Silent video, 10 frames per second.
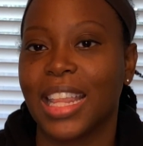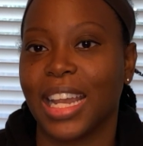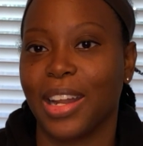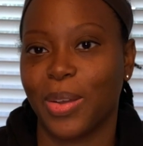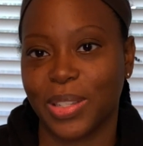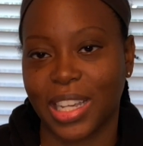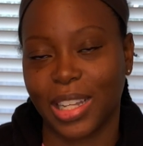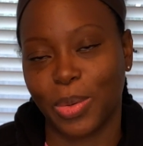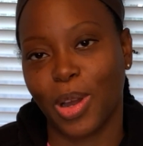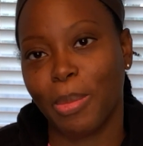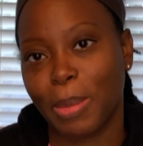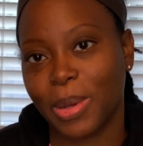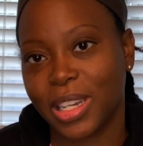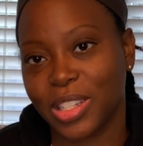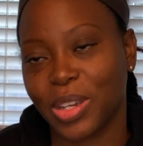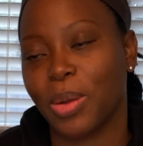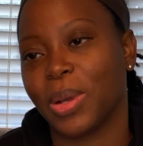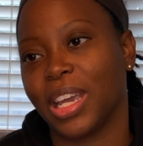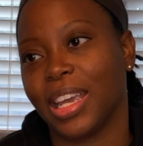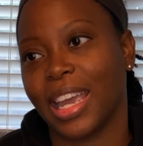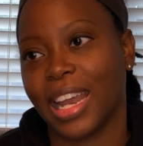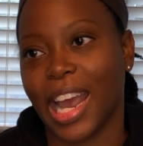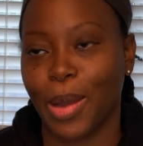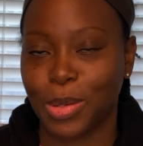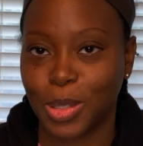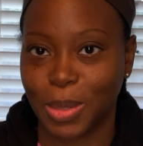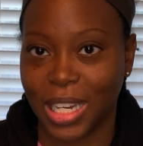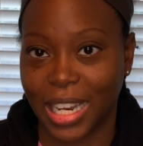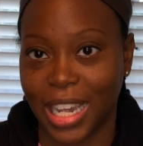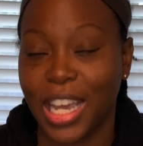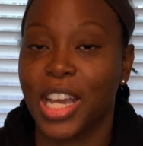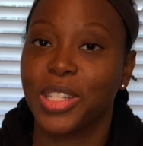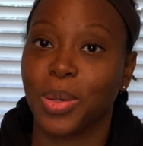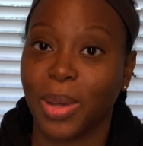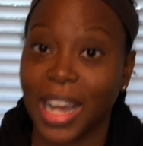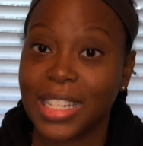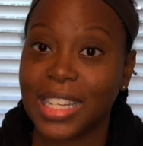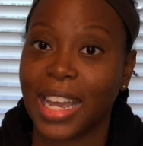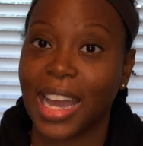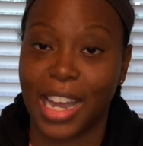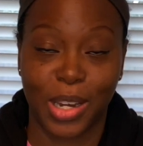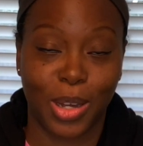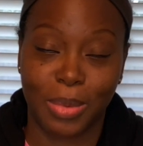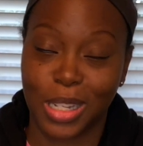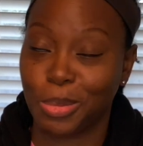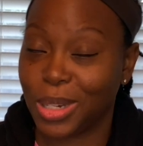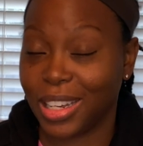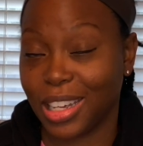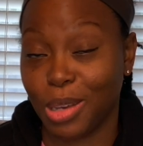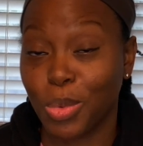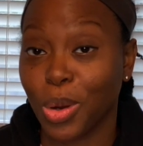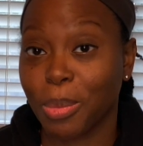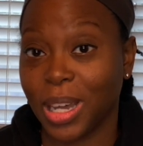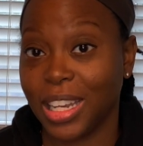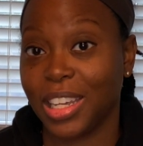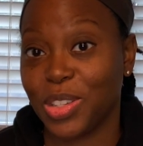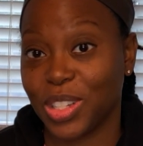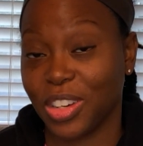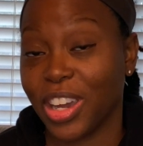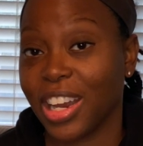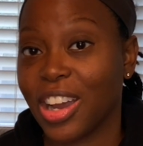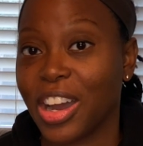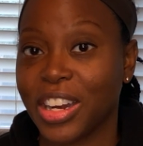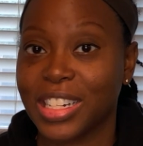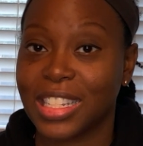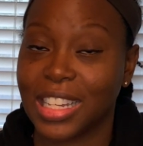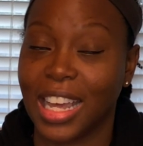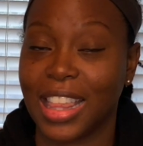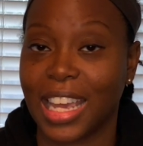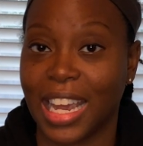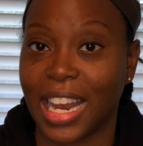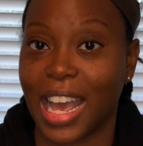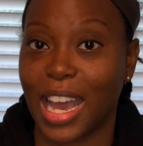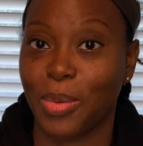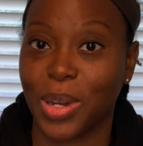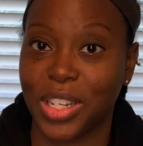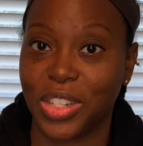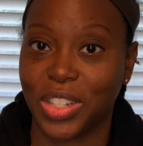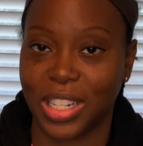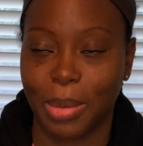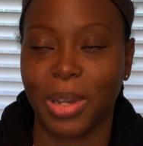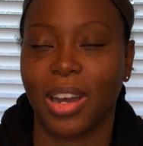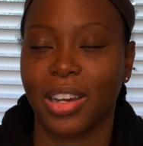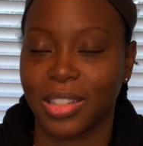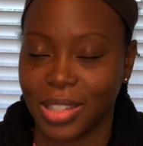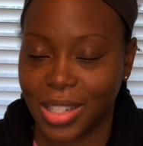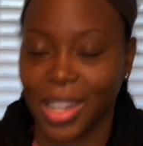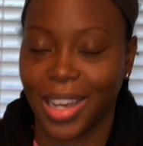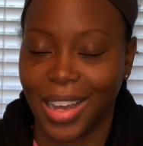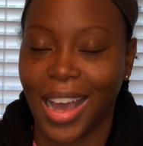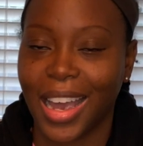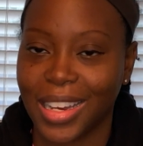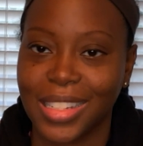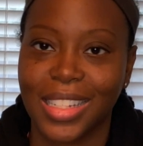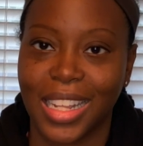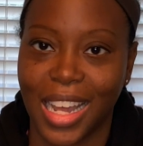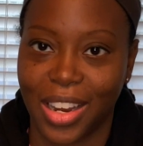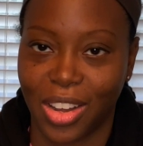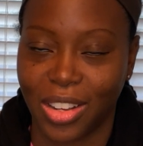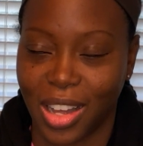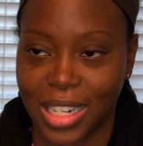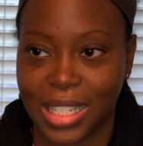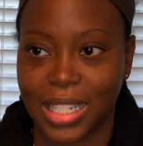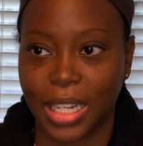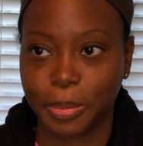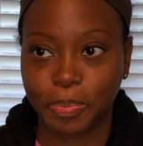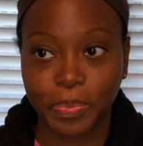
that I know exactly where all my money is going and how I'm spending it. So when I say I know I'm not spending any more money using credit cards than I was using debit cards, I can say that in all honesty.